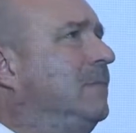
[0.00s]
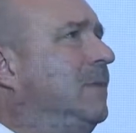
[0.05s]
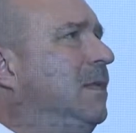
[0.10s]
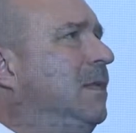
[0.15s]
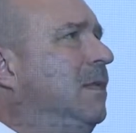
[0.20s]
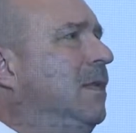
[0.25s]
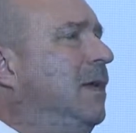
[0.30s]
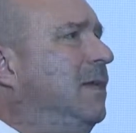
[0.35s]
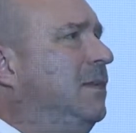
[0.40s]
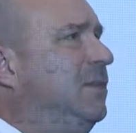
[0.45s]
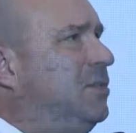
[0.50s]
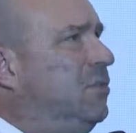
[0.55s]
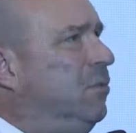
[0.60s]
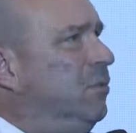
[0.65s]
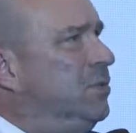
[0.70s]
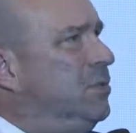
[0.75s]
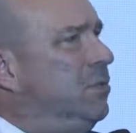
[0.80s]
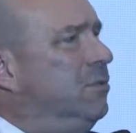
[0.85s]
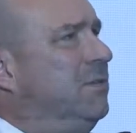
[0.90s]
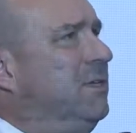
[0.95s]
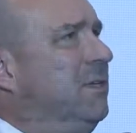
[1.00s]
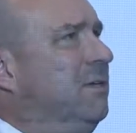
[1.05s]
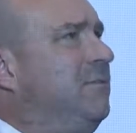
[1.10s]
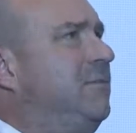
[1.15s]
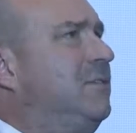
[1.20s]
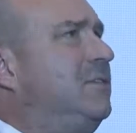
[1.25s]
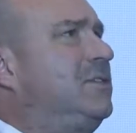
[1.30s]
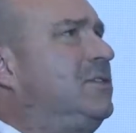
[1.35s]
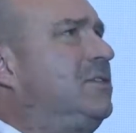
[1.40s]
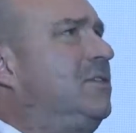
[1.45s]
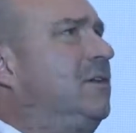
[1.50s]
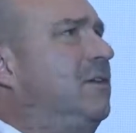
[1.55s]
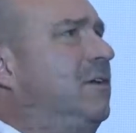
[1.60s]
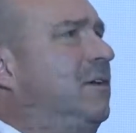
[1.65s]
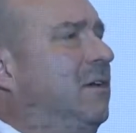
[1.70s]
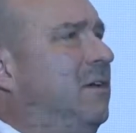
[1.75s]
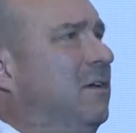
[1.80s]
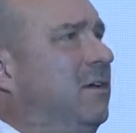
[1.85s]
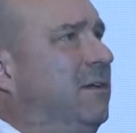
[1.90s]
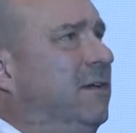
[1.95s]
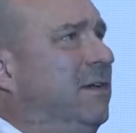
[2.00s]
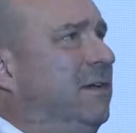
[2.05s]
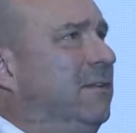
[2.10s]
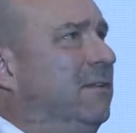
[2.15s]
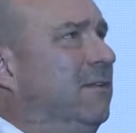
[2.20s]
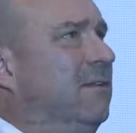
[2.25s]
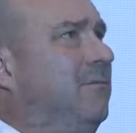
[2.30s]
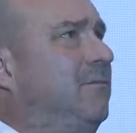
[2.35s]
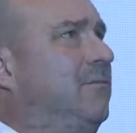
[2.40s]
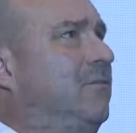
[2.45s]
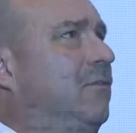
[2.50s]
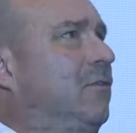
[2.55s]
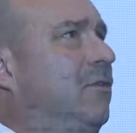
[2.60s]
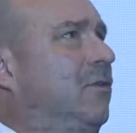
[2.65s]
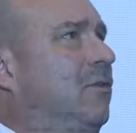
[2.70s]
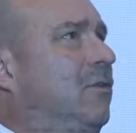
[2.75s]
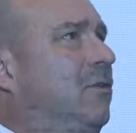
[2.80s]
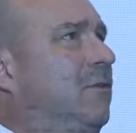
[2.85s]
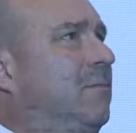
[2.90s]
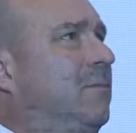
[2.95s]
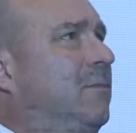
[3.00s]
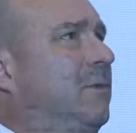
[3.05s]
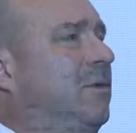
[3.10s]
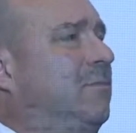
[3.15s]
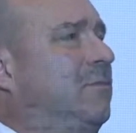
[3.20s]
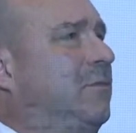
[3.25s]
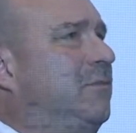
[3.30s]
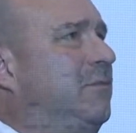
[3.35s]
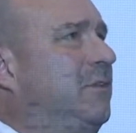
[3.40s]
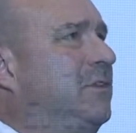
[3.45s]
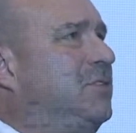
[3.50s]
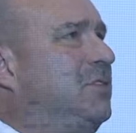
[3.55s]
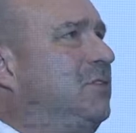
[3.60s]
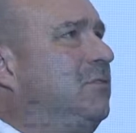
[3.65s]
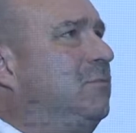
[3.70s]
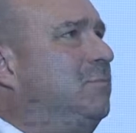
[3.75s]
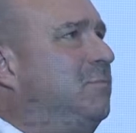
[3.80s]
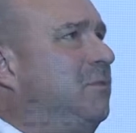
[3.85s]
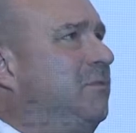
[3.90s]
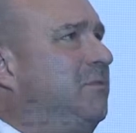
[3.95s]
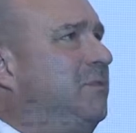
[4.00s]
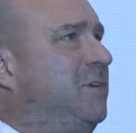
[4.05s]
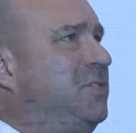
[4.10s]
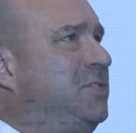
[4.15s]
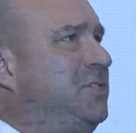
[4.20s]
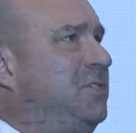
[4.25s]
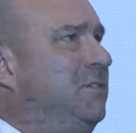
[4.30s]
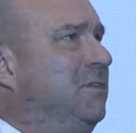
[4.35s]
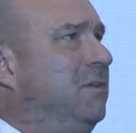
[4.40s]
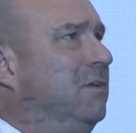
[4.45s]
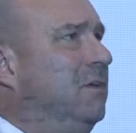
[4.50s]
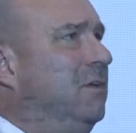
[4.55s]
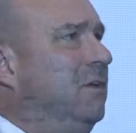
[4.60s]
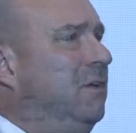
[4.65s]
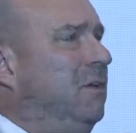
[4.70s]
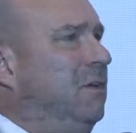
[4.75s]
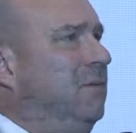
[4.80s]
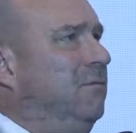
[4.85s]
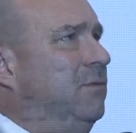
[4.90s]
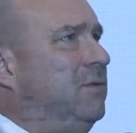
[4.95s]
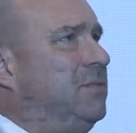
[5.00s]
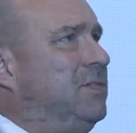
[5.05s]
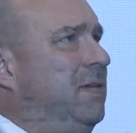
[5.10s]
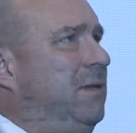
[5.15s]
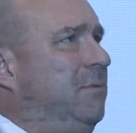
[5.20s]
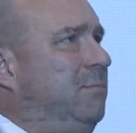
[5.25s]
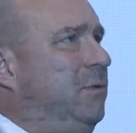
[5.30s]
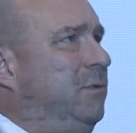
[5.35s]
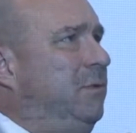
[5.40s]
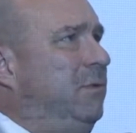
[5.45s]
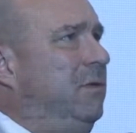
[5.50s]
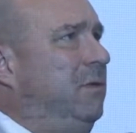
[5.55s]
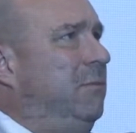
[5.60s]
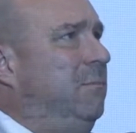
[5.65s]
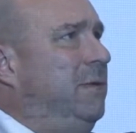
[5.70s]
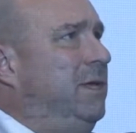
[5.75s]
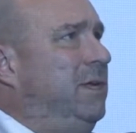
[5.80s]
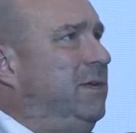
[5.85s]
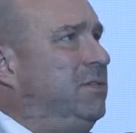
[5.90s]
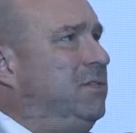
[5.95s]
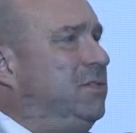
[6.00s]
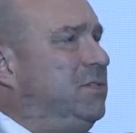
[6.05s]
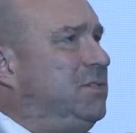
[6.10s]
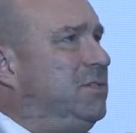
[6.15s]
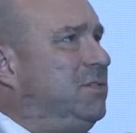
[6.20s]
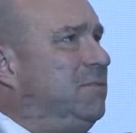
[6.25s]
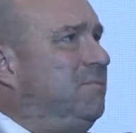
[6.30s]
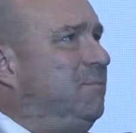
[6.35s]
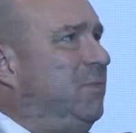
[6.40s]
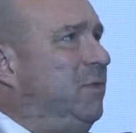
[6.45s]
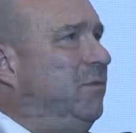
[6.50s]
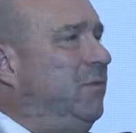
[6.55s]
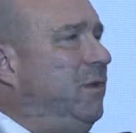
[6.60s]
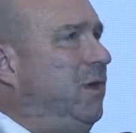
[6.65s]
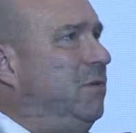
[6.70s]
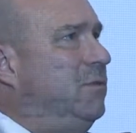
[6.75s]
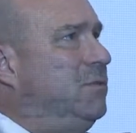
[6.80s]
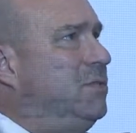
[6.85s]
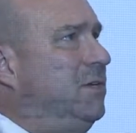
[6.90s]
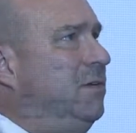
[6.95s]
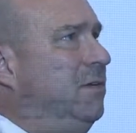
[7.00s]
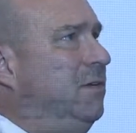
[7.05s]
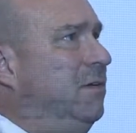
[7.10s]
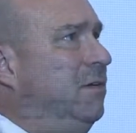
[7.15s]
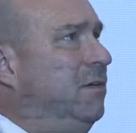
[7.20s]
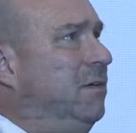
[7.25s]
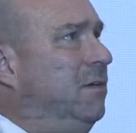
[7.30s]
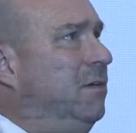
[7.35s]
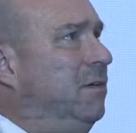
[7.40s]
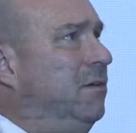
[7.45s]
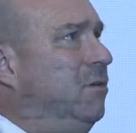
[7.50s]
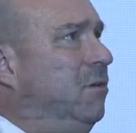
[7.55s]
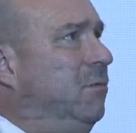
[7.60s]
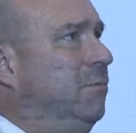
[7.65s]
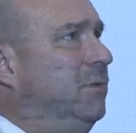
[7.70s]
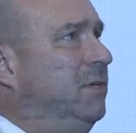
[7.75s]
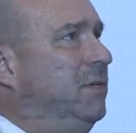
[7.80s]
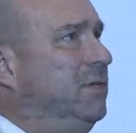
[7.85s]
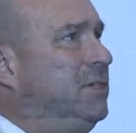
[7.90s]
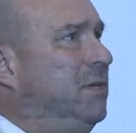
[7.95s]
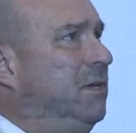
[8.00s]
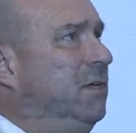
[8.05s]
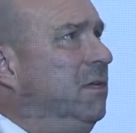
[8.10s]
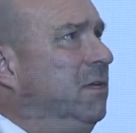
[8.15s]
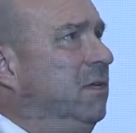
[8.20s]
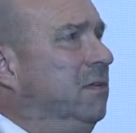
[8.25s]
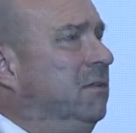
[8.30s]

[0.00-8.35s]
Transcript: And this also differs, again, from profession to profession. For example, managers of housing companies, they